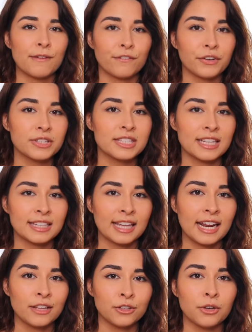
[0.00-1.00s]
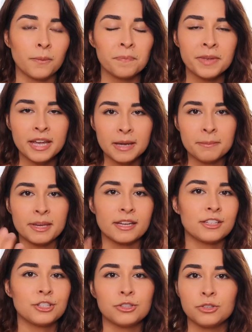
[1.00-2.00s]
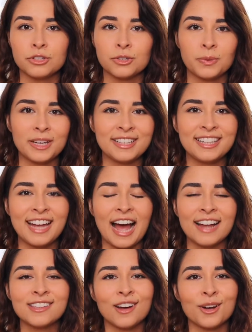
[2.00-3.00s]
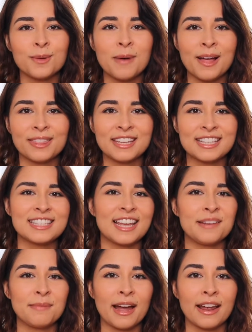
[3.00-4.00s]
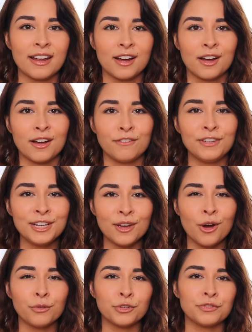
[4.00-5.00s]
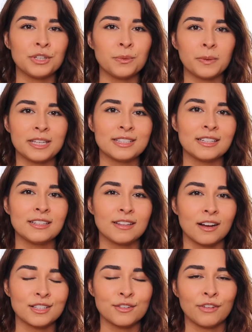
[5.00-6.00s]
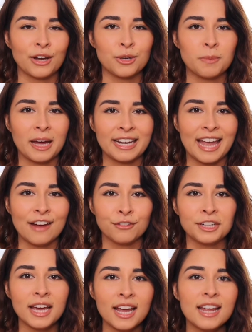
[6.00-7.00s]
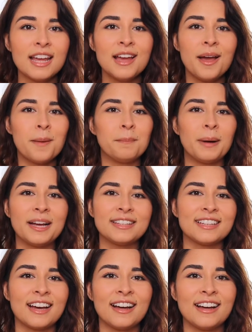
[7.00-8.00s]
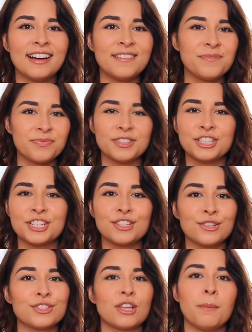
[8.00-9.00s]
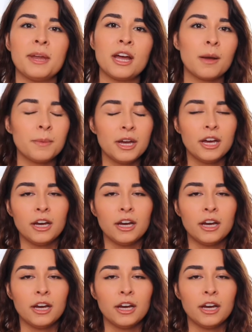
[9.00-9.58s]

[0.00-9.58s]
first thing that I do because just quickly, I talk about this in my uh, video 15 ways to detoxify your body every day. But um, just to sum it up,